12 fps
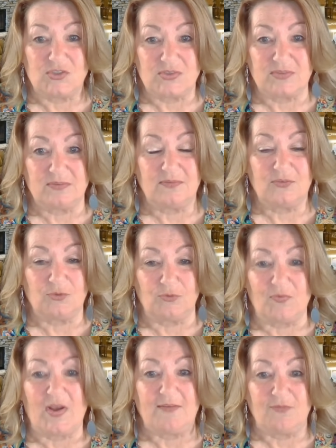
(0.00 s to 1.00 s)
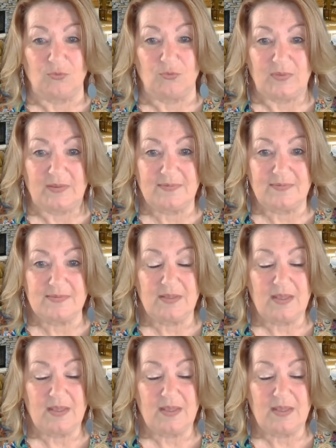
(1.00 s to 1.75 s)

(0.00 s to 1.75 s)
just survive through this.